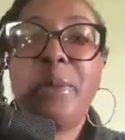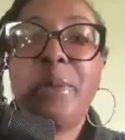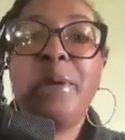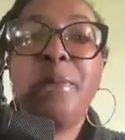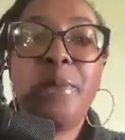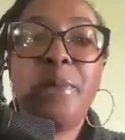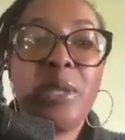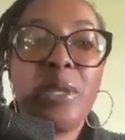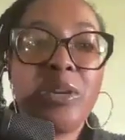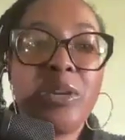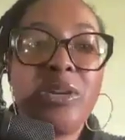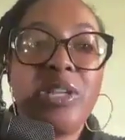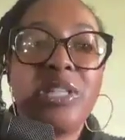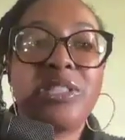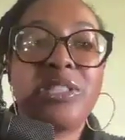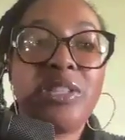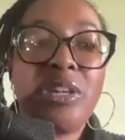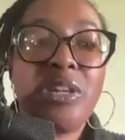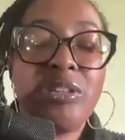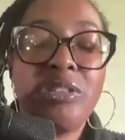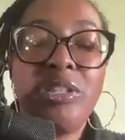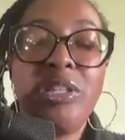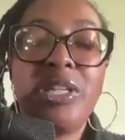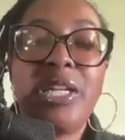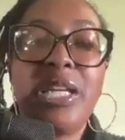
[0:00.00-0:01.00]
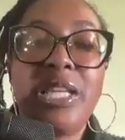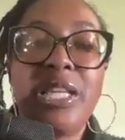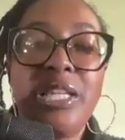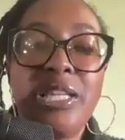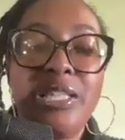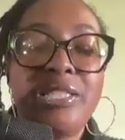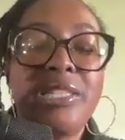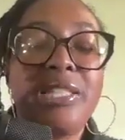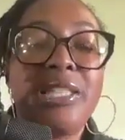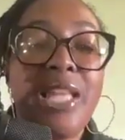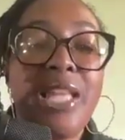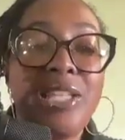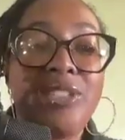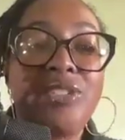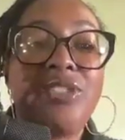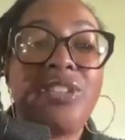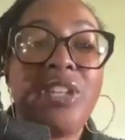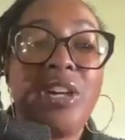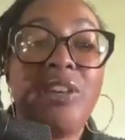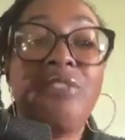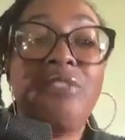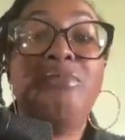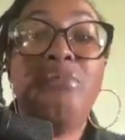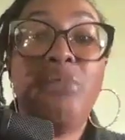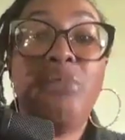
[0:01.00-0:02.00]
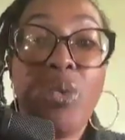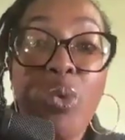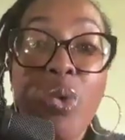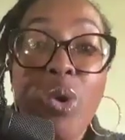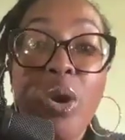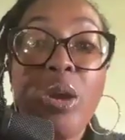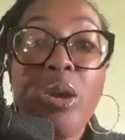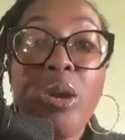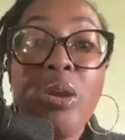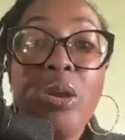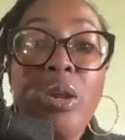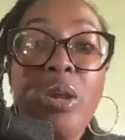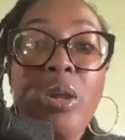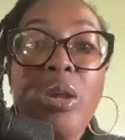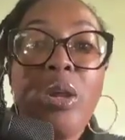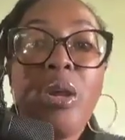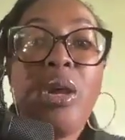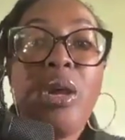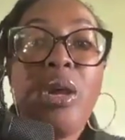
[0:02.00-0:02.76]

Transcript: People are going to start looking into that stuff more.